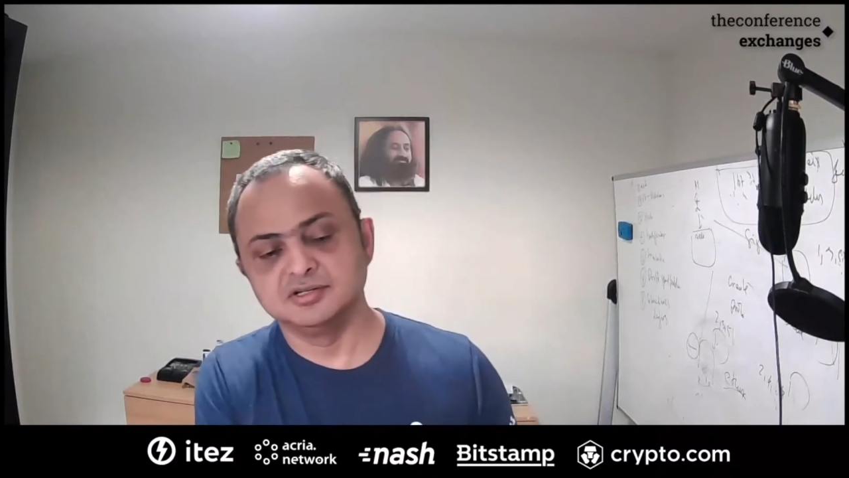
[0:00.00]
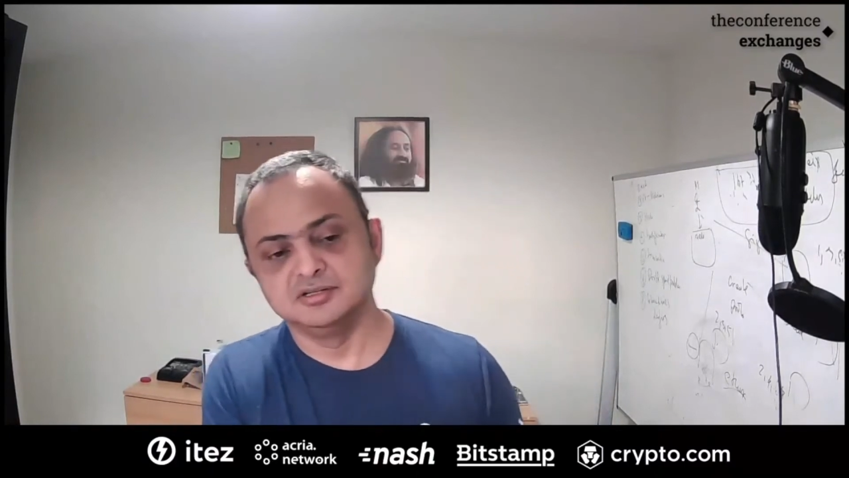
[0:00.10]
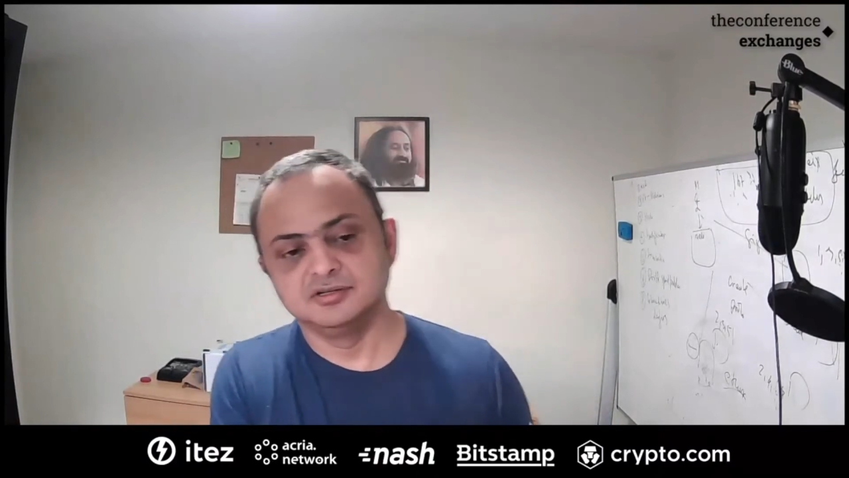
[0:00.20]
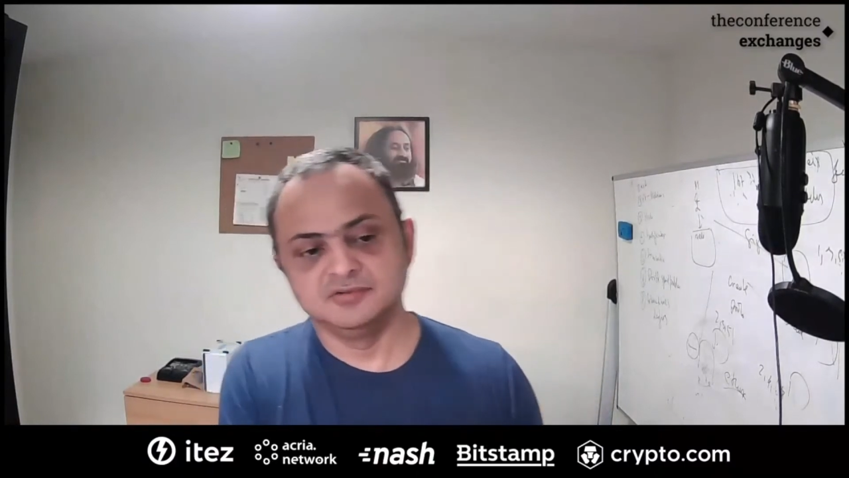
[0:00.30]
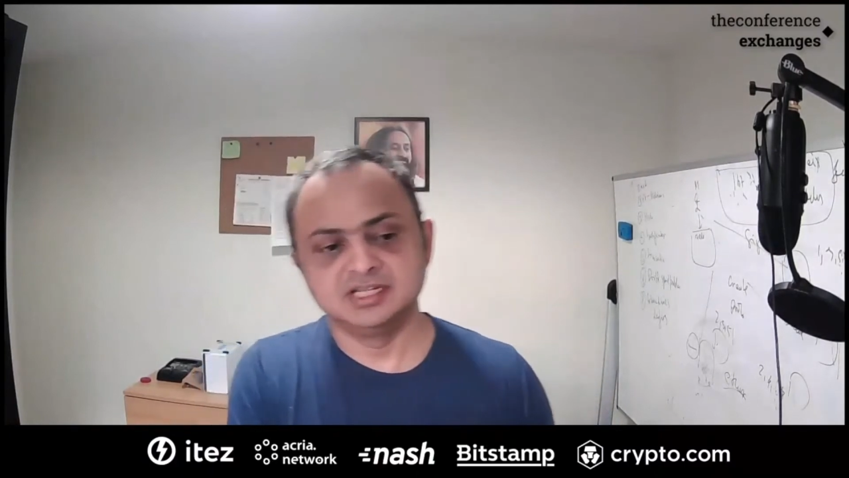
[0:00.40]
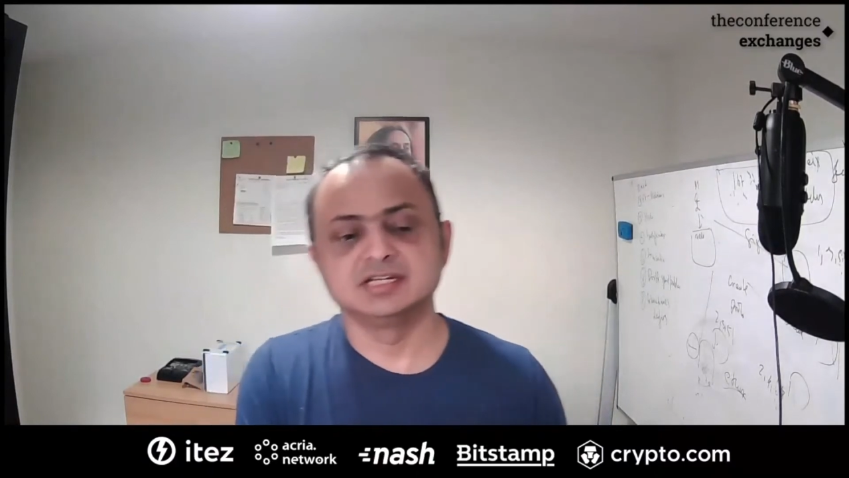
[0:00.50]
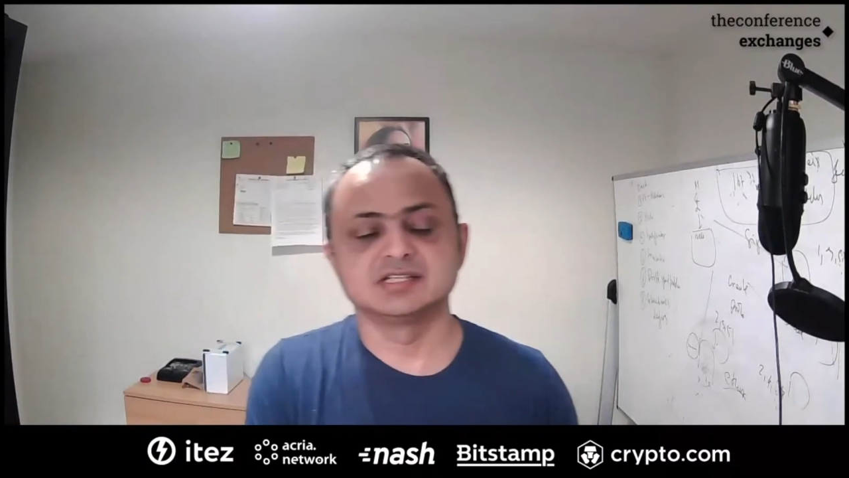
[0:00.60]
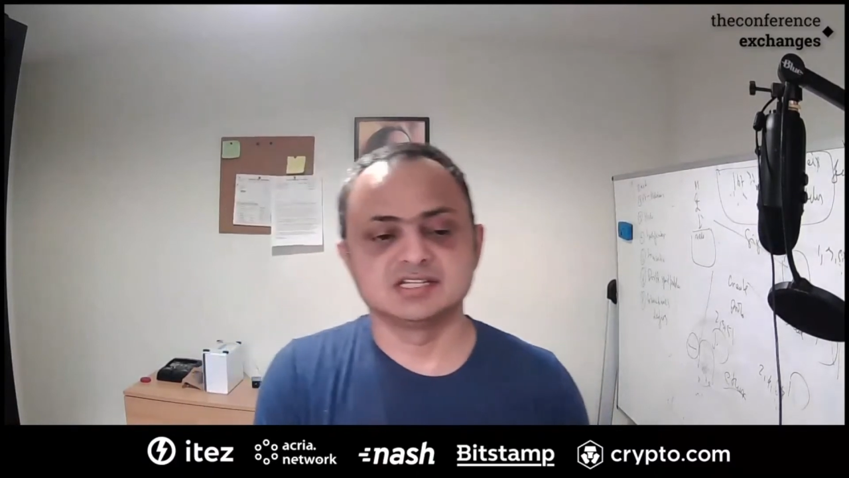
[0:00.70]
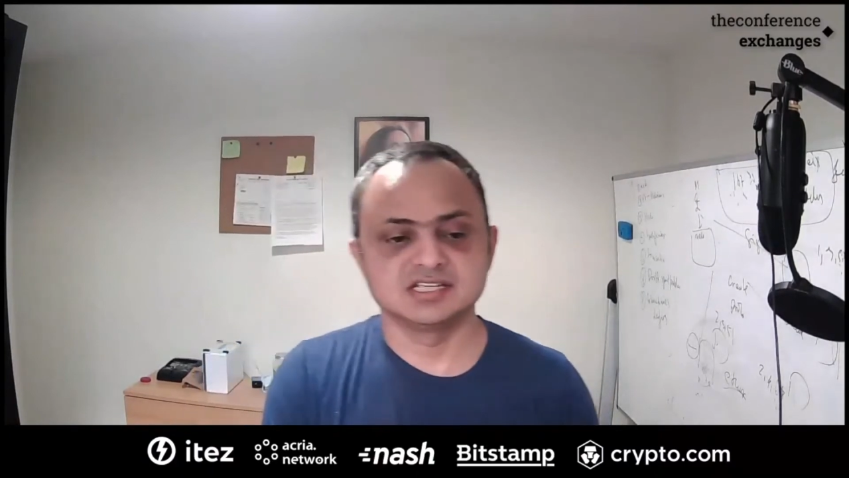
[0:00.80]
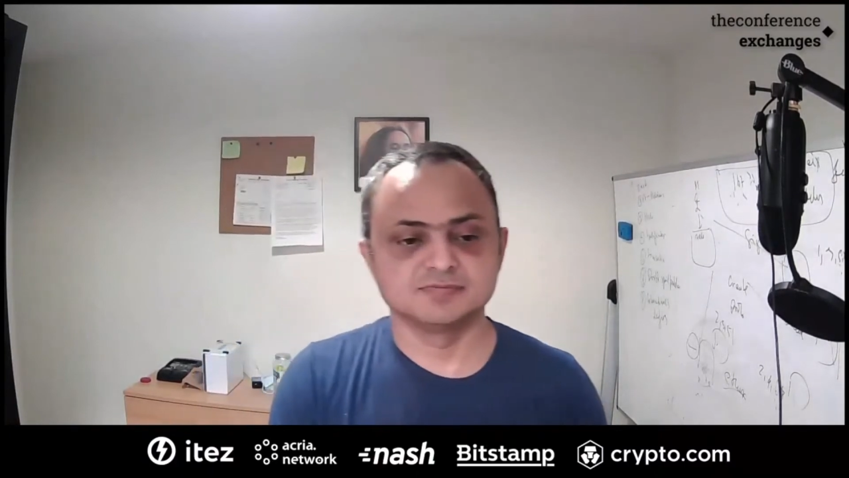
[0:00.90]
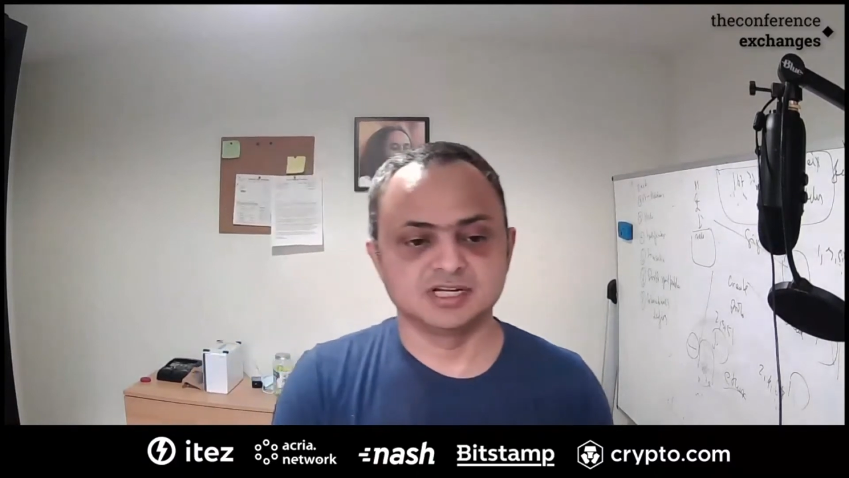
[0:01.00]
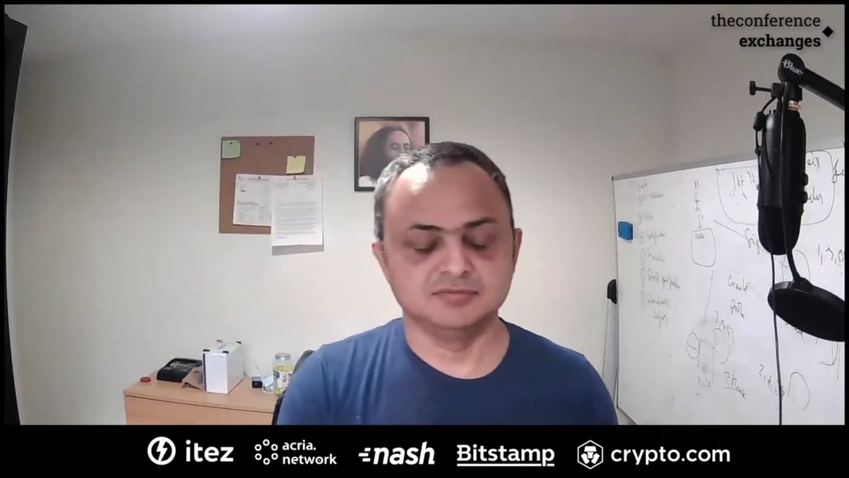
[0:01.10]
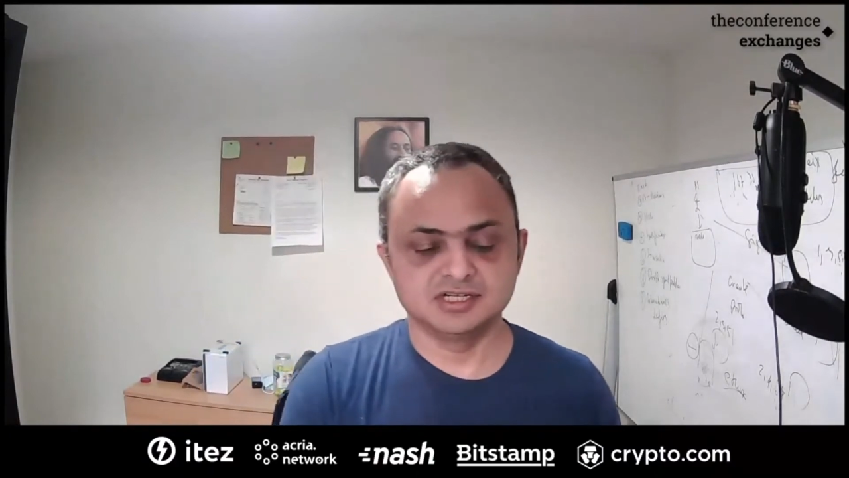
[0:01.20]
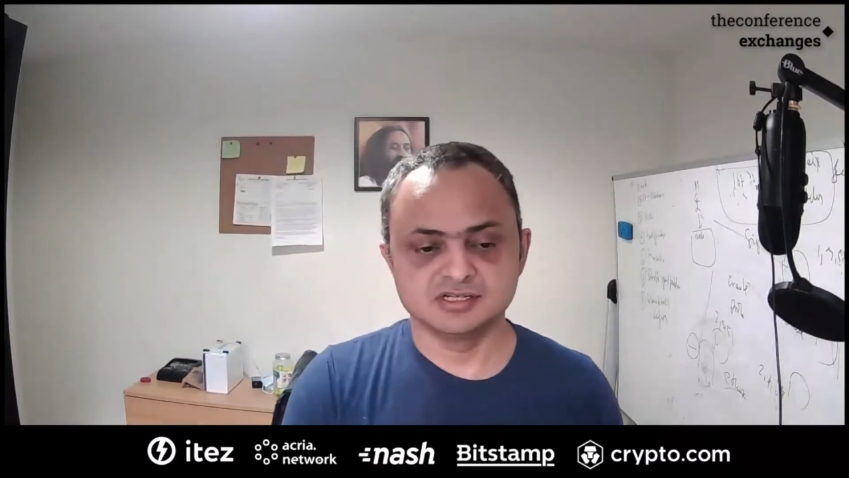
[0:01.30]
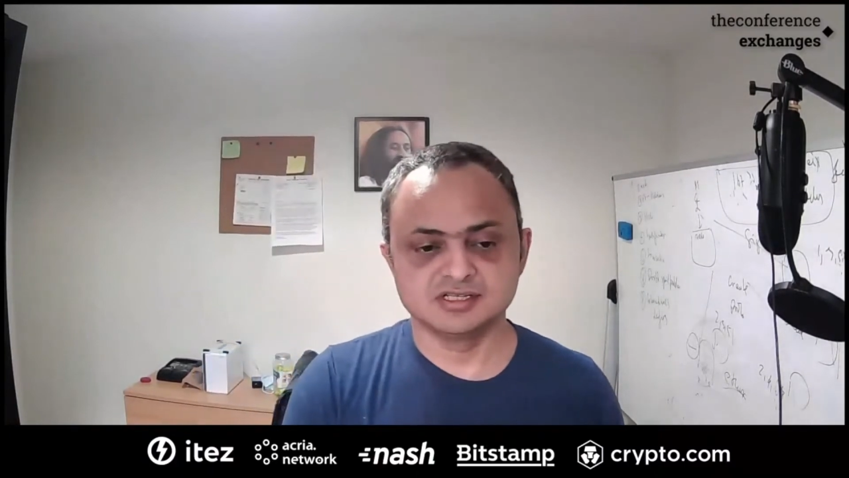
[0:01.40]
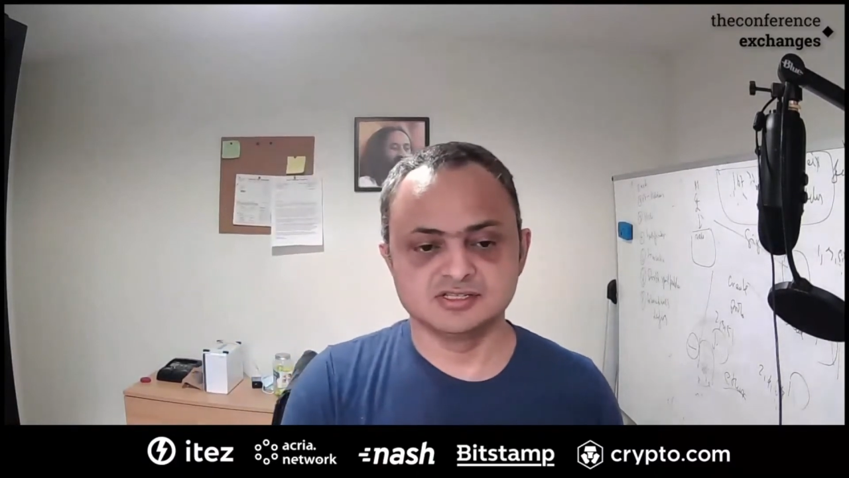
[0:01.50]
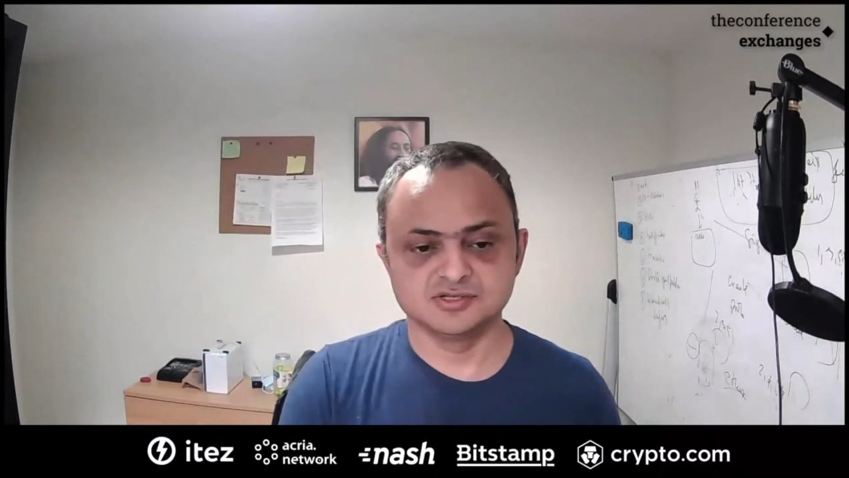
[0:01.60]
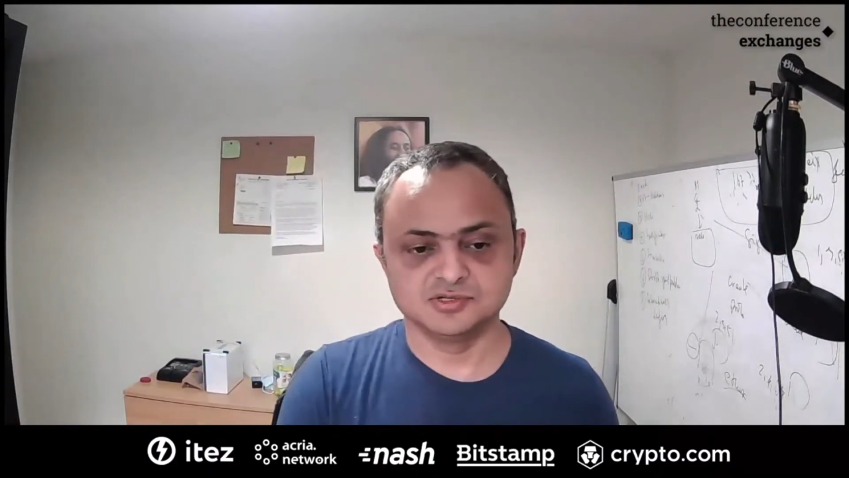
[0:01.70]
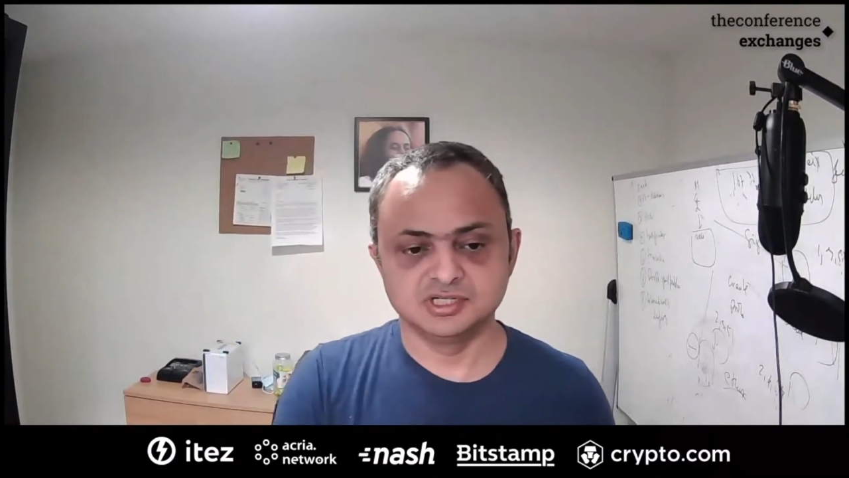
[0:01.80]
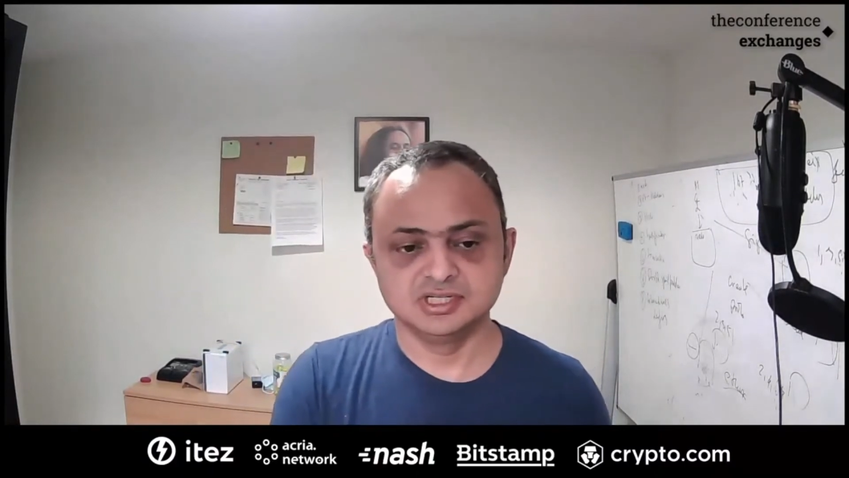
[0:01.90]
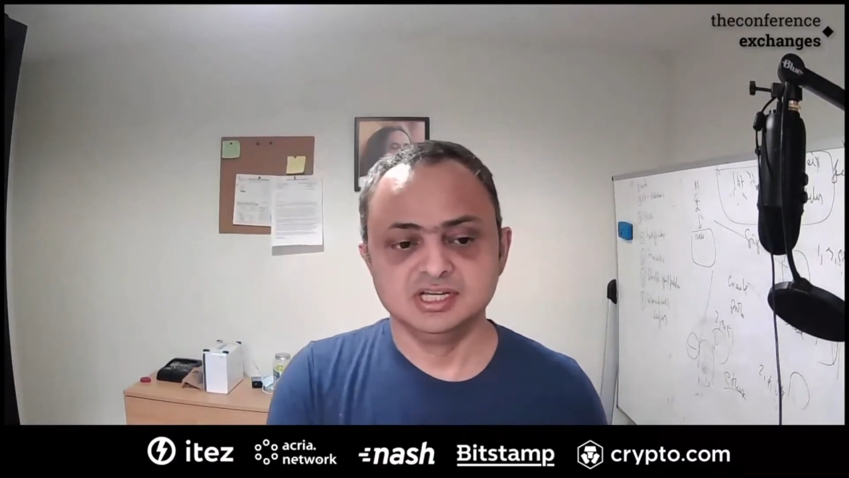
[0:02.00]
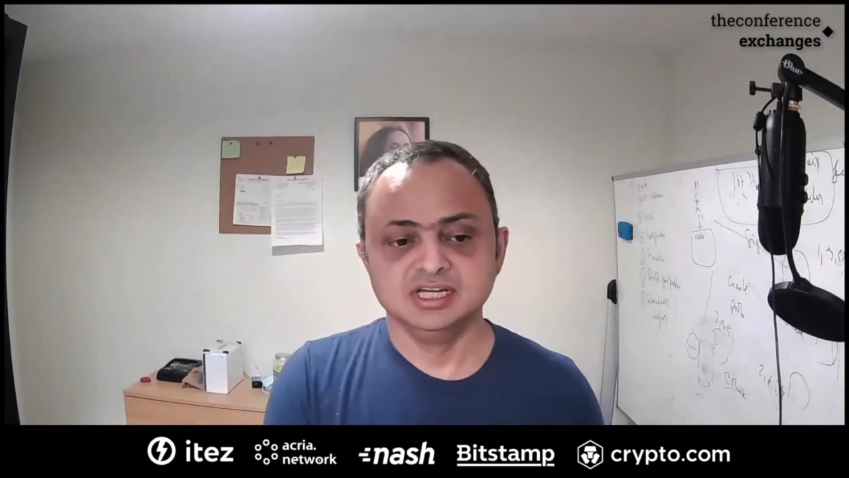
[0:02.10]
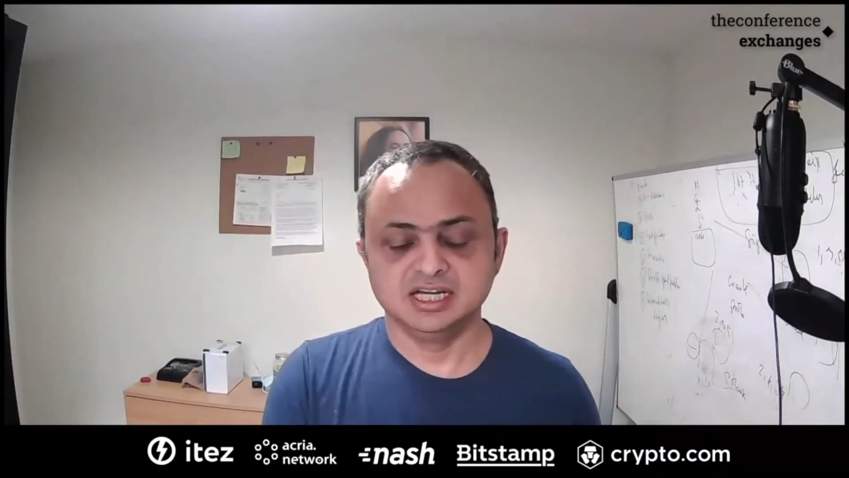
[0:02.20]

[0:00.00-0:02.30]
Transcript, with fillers: on you know various risk parameters and so on